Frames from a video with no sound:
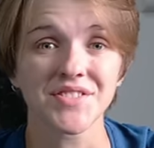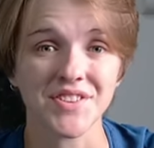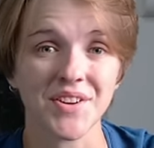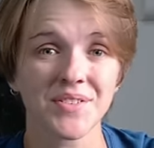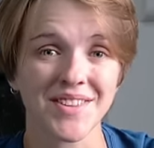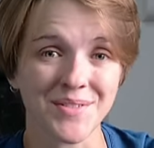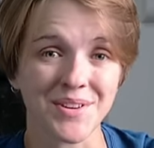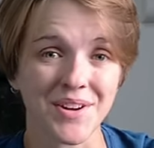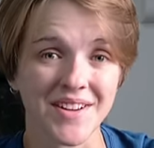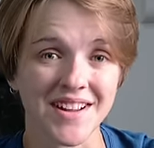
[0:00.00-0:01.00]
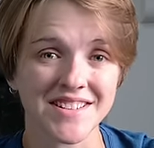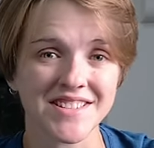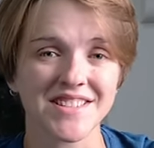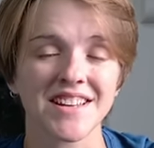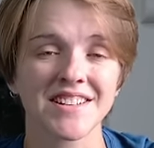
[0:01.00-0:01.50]
So there we go,
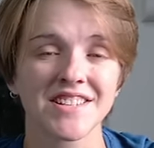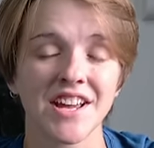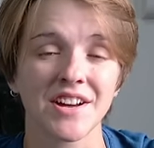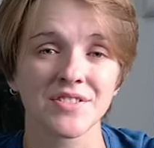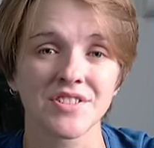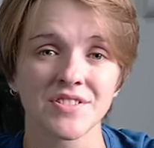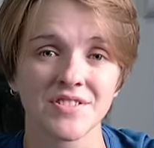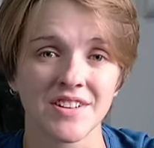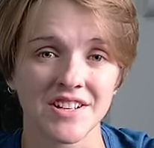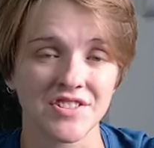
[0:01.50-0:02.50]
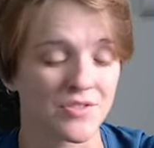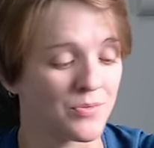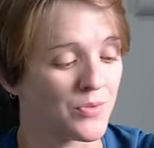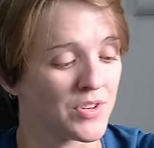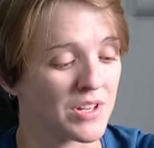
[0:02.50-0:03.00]
guys. That is how to lace
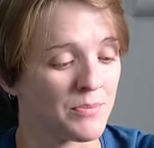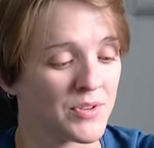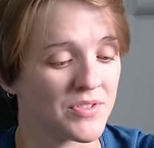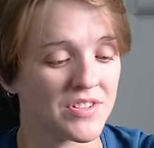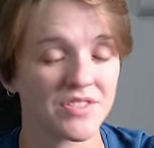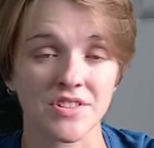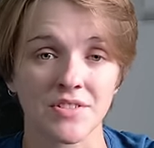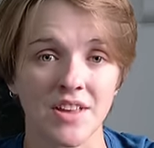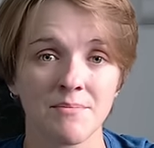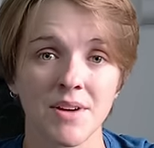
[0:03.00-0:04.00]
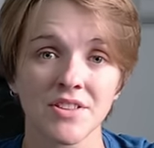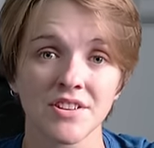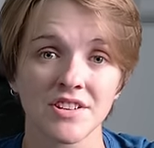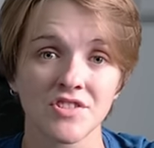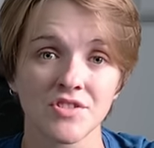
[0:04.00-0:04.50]
your walking boot. So that
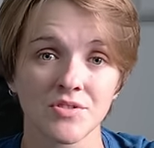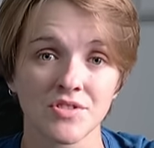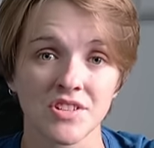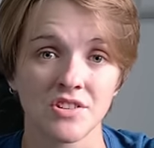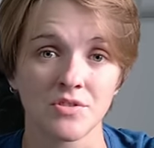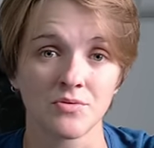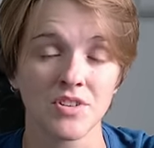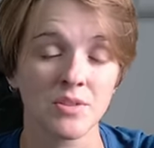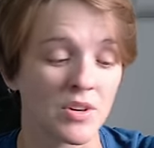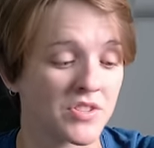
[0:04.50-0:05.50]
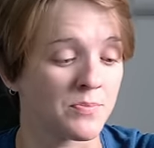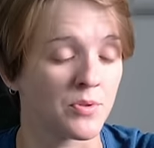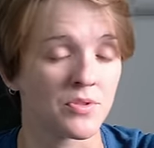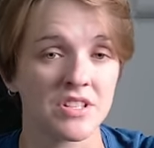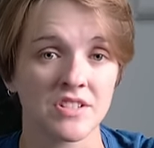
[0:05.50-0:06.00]
method ensures that you're really well
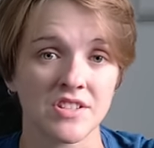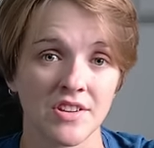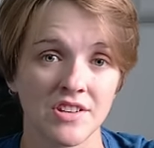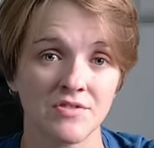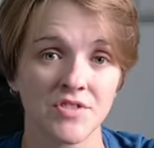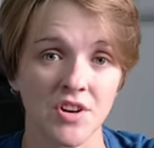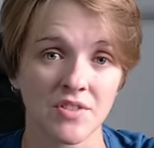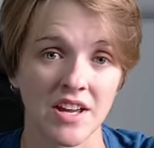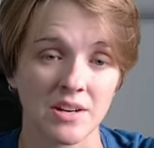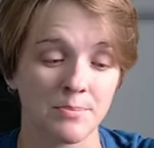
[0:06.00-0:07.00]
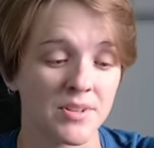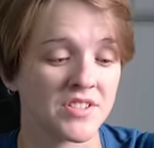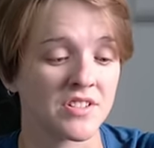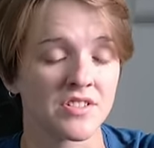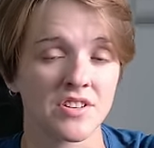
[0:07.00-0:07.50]
supported so that you don't get any
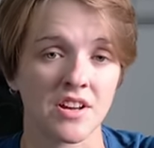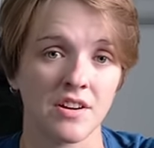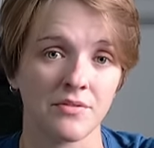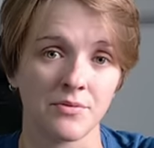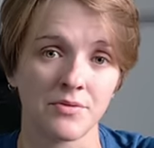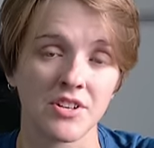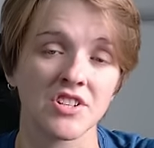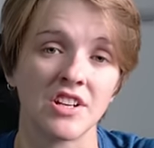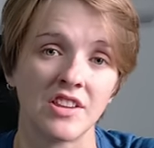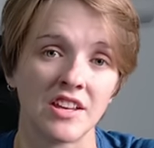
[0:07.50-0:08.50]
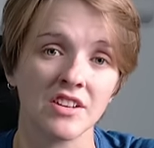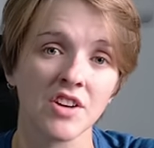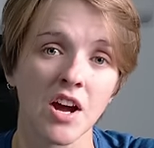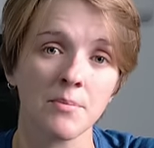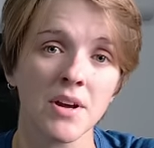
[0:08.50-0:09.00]
blisters from friction in the heel
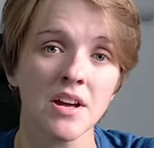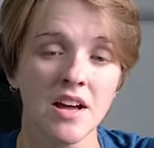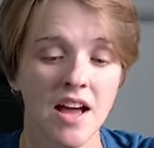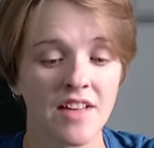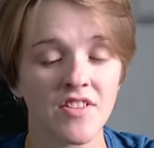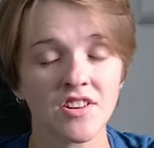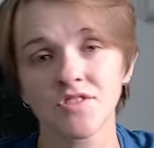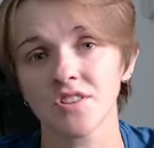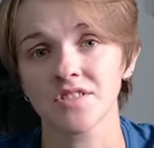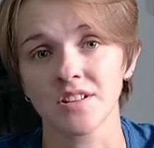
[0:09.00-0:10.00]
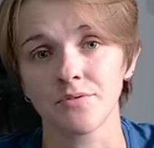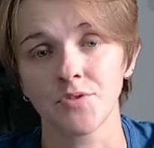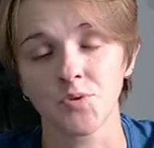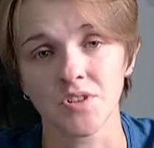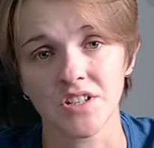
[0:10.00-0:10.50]
cup and that you don't slip
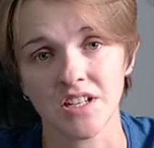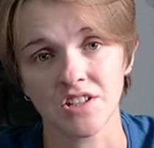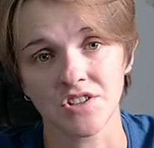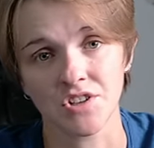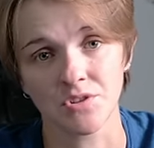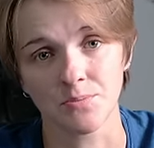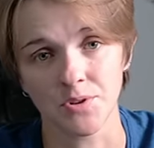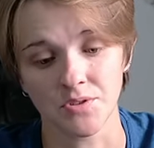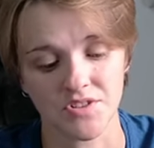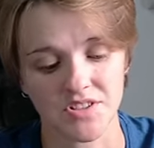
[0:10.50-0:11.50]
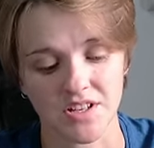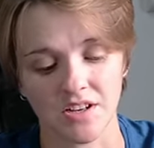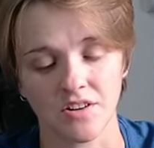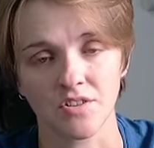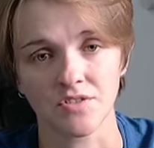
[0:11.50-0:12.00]
forward into your boots
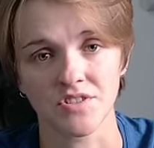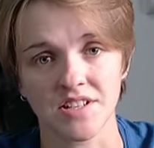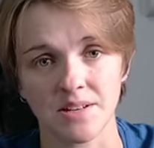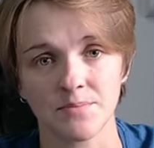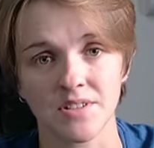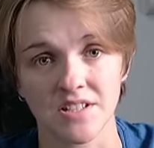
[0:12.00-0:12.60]
on steep